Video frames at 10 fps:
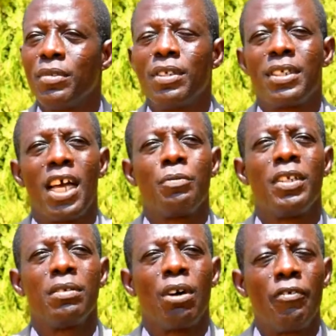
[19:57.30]
She has
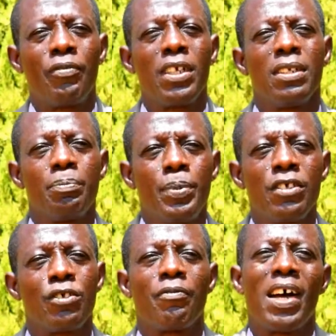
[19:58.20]
been offering
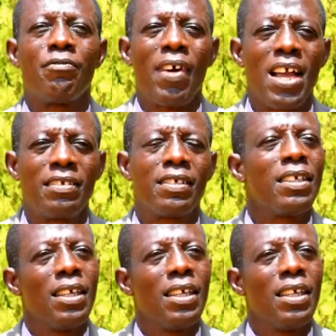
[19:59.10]
pieces of advice,